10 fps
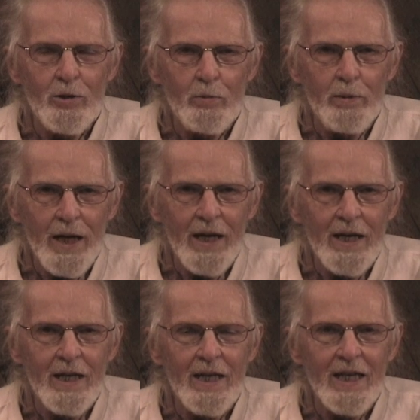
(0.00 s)
to
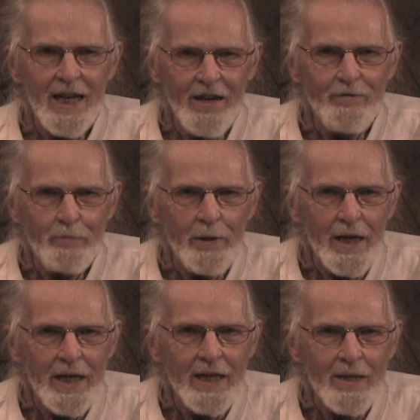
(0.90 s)
play
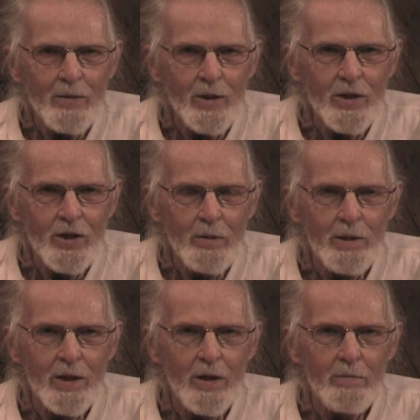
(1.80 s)
Life-Play, which
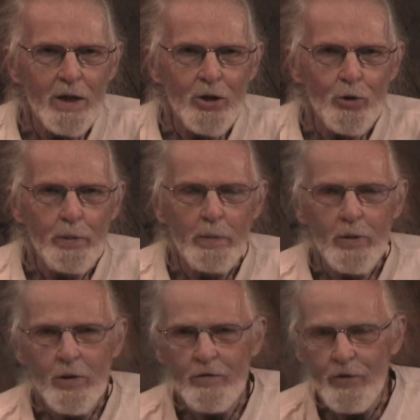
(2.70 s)
can be done by two people
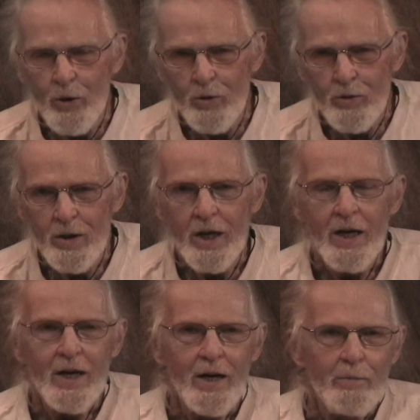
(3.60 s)
on the phone,
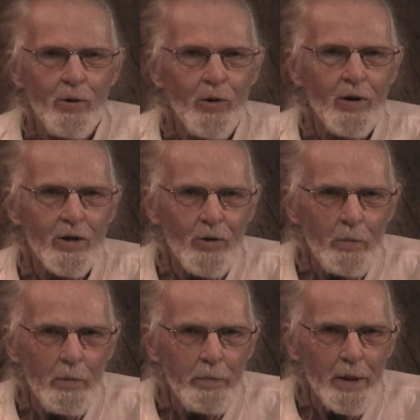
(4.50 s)
or a
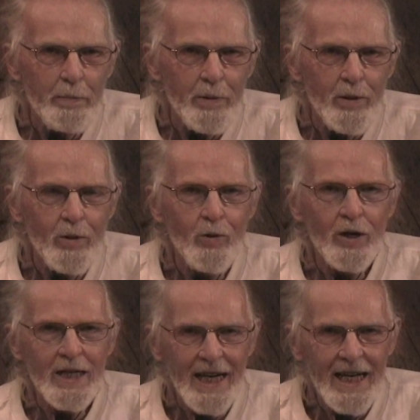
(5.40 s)
group of people, or
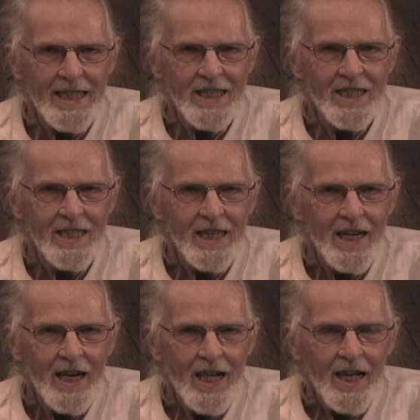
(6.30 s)
a class.
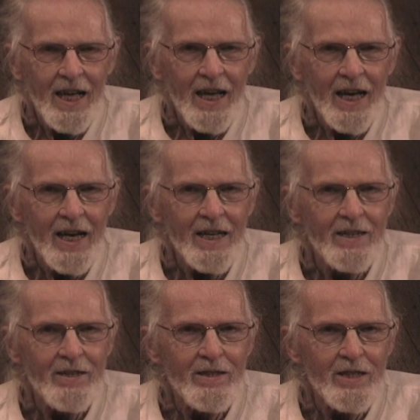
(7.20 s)

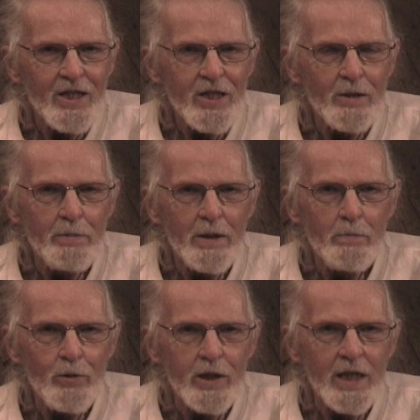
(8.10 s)
And this has
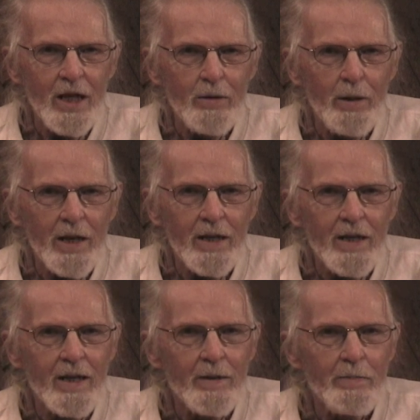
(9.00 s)
been put together by
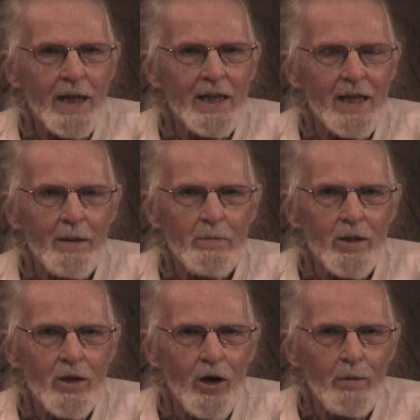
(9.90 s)
a man named
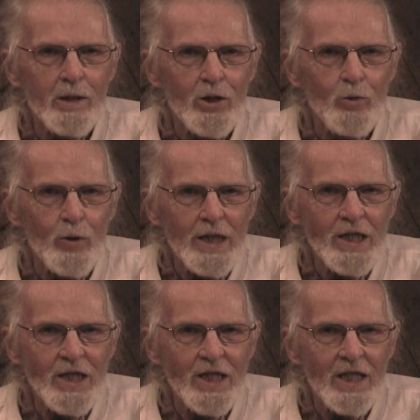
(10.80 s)
Carmine
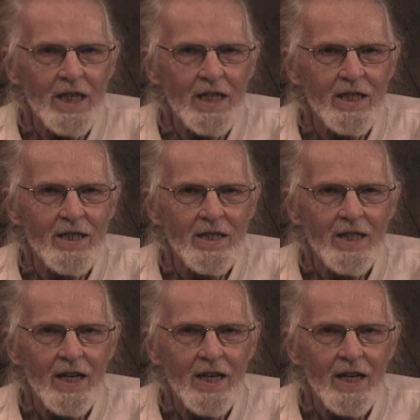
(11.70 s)
Dewees and